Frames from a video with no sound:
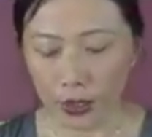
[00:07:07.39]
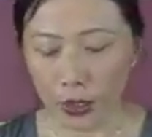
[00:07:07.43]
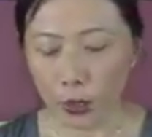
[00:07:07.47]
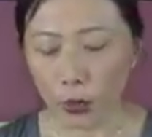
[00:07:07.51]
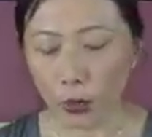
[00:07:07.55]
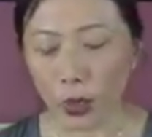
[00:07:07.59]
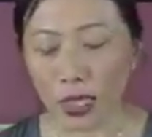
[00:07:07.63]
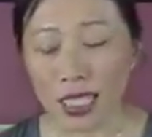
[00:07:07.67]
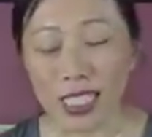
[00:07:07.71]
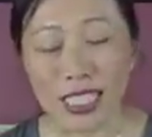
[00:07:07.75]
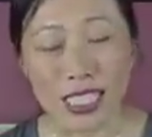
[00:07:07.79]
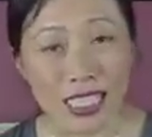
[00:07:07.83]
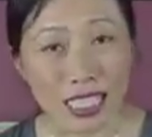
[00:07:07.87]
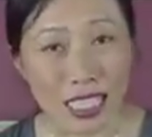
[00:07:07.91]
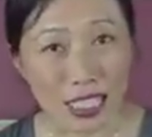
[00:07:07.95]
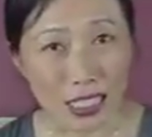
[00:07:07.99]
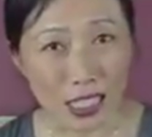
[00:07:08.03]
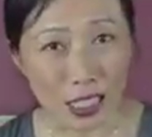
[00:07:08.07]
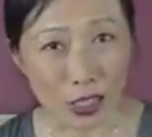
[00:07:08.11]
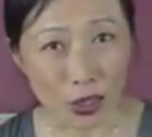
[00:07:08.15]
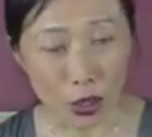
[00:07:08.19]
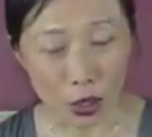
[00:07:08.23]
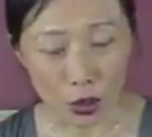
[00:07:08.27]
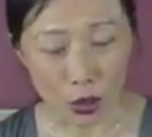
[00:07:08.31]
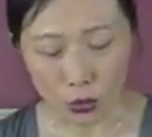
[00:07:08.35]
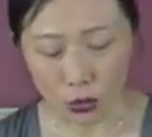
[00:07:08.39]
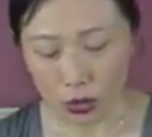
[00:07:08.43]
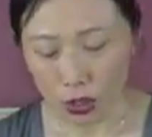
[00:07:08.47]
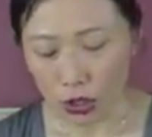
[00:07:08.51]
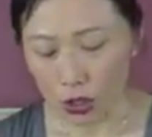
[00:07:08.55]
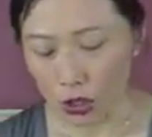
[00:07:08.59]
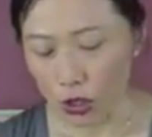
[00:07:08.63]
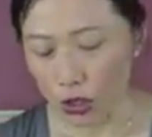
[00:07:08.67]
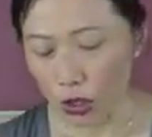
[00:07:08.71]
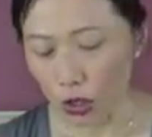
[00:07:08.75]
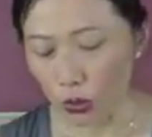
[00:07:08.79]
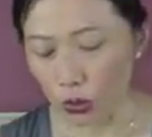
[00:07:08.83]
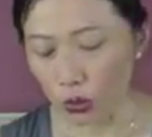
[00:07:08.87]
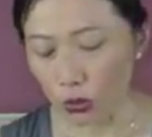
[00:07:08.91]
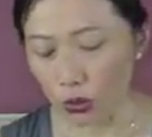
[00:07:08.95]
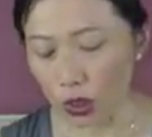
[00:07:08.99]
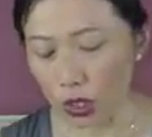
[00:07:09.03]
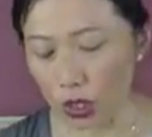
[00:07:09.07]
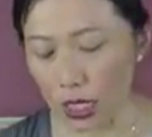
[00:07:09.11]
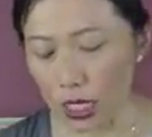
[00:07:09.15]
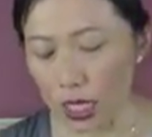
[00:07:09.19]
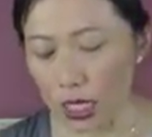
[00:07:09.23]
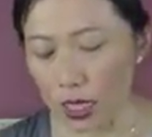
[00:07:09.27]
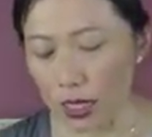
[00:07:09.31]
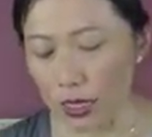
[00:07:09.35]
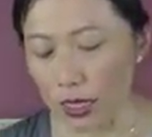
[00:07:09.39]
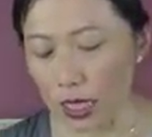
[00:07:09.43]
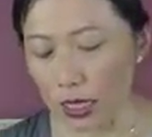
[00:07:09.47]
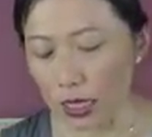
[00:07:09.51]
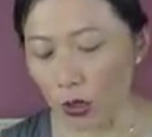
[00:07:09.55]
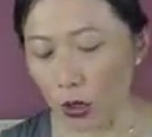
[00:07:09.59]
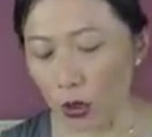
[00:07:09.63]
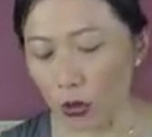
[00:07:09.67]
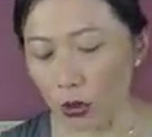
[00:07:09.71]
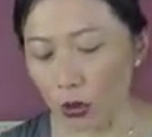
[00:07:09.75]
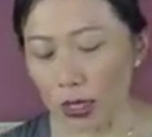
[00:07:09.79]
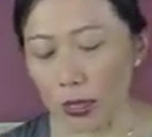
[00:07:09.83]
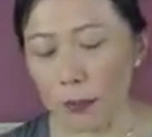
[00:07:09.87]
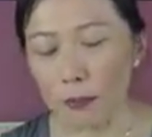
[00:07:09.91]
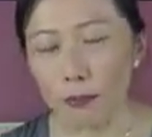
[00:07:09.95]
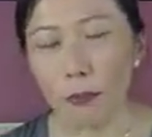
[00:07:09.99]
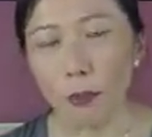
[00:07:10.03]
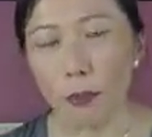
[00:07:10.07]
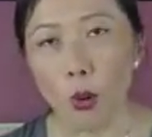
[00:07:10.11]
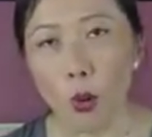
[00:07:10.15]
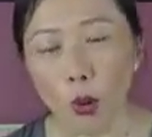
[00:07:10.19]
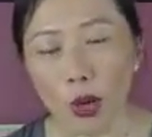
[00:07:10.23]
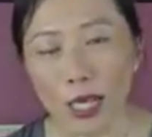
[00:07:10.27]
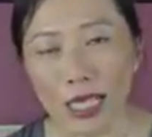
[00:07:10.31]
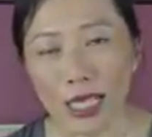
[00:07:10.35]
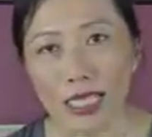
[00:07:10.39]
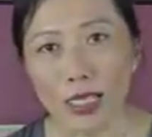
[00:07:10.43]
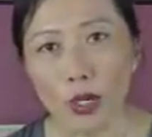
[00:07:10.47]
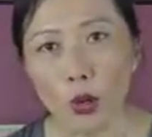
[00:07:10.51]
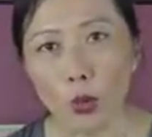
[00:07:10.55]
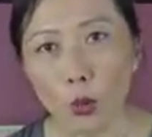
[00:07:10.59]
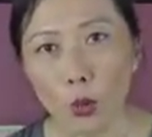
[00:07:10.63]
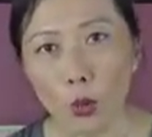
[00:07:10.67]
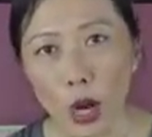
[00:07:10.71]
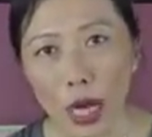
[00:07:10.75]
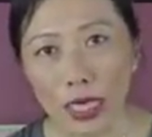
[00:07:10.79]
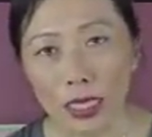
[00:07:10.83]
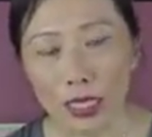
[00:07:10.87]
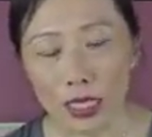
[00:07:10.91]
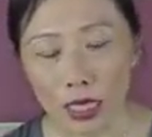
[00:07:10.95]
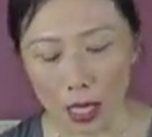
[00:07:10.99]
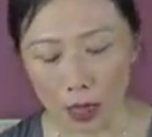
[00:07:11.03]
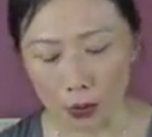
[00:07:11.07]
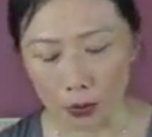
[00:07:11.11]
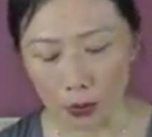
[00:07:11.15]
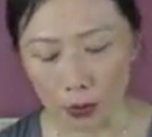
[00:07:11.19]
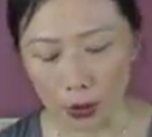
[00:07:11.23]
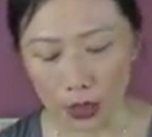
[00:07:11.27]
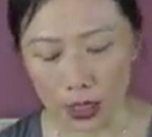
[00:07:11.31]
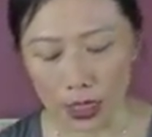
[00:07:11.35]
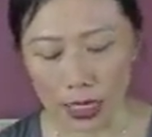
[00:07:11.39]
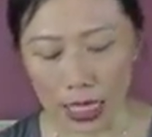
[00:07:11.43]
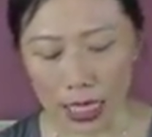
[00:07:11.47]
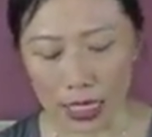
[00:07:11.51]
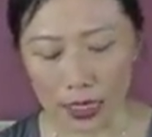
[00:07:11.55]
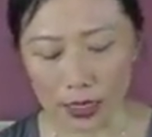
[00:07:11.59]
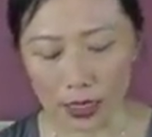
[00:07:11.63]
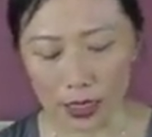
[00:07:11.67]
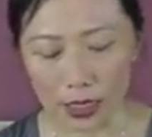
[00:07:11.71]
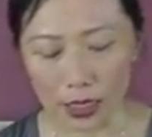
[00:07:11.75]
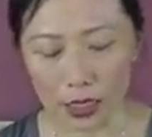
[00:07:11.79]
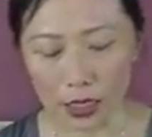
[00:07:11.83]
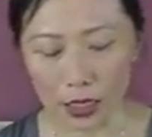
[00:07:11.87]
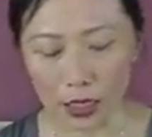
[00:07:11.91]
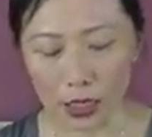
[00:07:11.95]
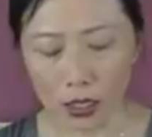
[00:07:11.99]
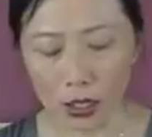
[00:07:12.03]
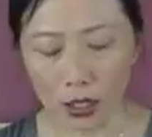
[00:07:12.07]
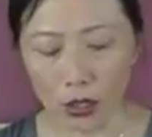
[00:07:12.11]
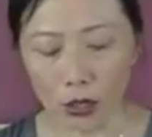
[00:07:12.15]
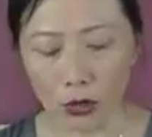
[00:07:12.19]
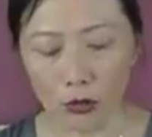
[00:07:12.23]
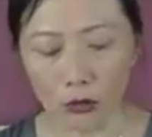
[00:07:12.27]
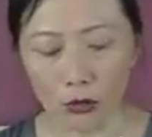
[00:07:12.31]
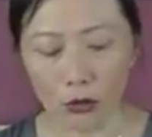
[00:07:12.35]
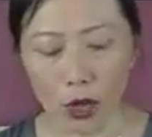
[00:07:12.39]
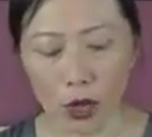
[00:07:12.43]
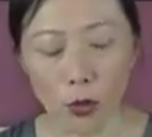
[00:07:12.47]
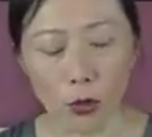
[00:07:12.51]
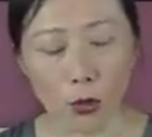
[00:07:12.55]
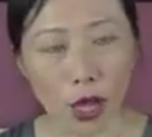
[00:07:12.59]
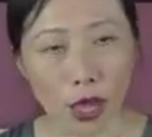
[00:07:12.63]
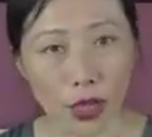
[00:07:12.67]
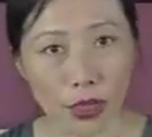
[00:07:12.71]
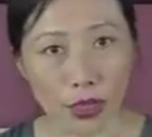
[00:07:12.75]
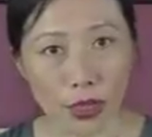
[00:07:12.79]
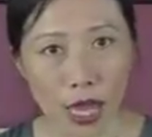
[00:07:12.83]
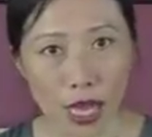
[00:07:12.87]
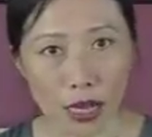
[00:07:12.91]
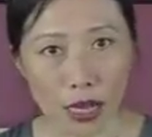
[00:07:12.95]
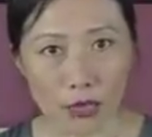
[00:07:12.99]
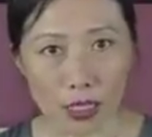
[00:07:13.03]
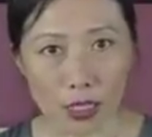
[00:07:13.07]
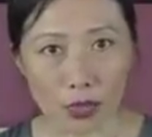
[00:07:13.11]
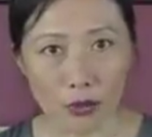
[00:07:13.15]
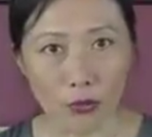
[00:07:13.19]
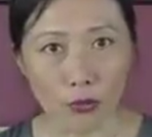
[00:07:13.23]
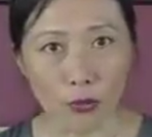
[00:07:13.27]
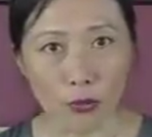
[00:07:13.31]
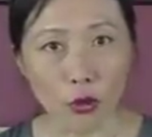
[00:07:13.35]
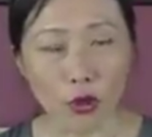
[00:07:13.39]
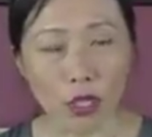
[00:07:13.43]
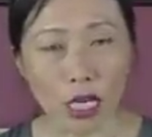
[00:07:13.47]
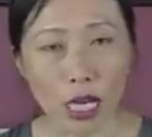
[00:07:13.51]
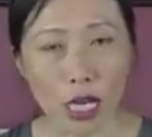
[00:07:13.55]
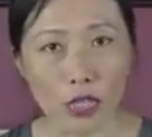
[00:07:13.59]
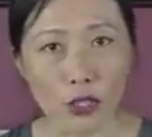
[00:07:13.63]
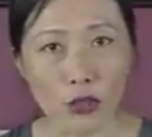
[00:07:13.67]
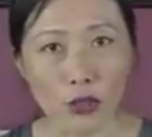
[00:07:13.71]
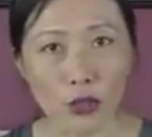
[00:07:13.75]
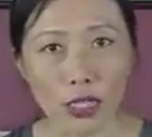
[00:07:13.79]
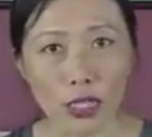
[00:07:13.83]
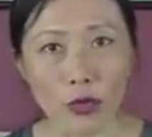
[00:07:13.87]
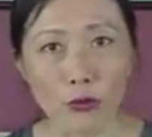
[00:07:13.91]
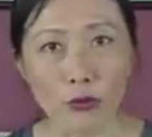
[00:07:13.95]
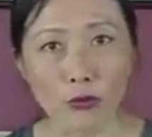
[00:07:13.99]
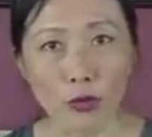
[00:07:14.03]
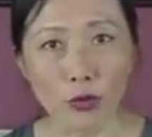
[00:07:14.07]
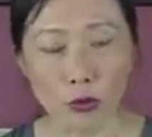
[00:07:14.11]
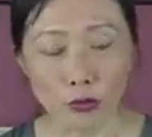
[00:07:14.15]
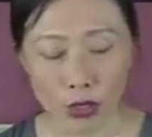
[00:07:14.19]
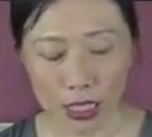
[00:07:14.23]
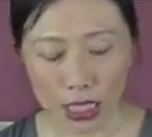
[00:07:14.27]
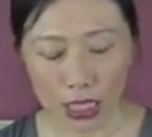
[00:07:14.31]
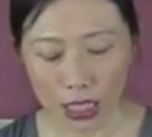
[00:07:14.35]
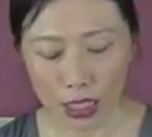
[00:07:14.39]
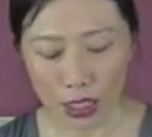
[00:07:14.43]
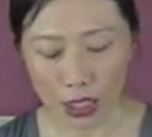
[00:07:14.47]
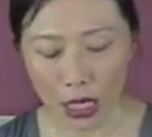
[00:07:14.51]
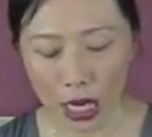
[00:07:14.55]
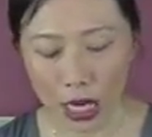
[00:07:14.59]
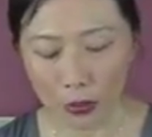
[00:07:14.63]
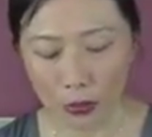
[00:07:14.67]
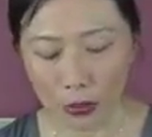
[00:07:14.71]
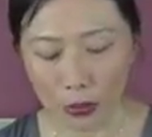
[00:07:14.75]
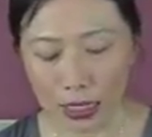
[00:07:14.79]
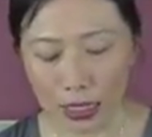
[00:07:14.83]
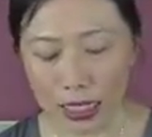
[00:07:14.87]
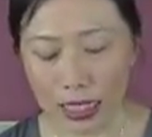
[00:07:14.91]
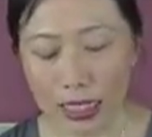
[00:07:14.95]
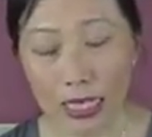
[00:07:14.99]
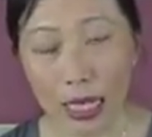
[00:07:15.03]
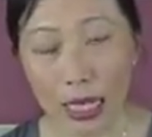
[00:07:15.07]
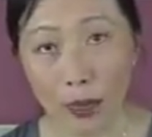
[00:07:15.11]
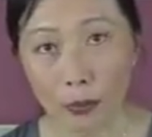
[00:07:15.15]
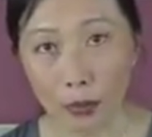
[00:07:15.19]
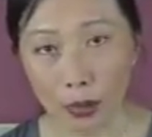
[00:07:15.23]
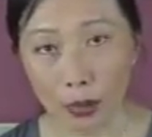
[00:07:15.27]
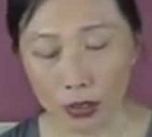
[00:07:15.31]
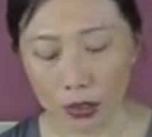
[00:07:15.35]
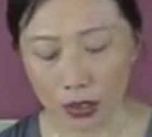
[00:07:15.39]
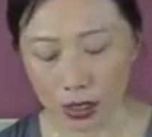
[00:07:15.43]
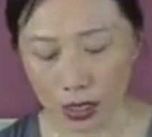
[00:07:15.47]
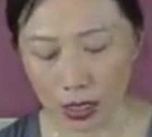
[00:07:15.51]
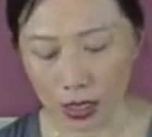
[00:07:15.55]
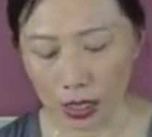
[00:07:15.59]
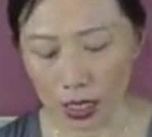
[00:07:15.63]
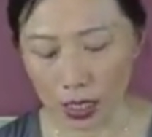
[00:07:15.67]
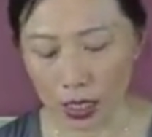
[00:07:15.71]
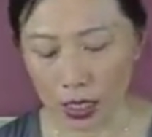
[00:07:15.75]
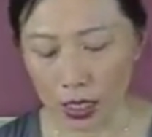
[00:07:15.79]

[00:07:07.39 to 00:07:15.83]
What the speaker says: One study, though, showed that only 0.1% of 1,415 Japanese couples,